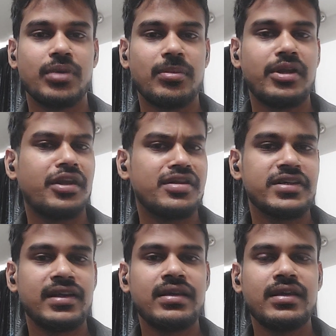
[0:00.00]
pipeline
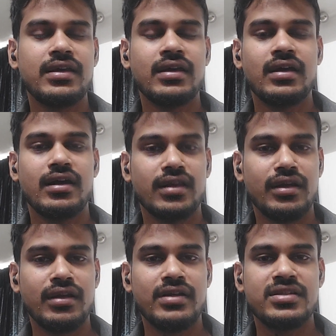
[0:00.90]
initially, and
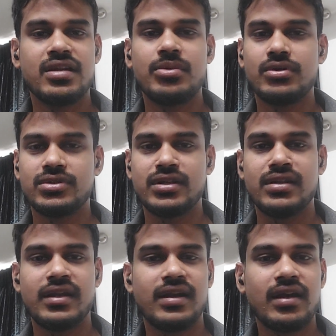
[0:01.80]
then HTTP to send the
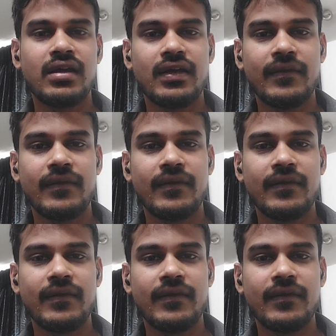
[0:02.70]
data.